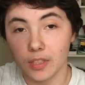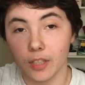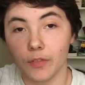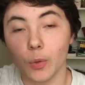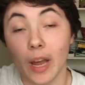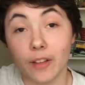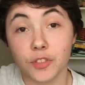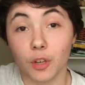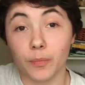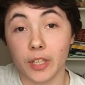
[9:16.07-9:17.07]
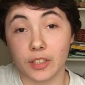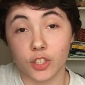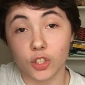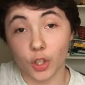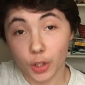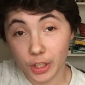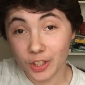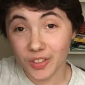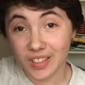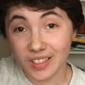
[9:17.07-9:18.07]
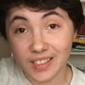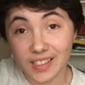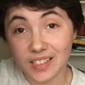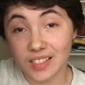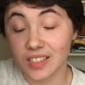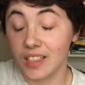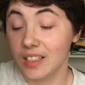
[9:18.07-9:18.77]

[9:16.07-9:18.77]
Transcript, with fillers: If you have something sturdier than this,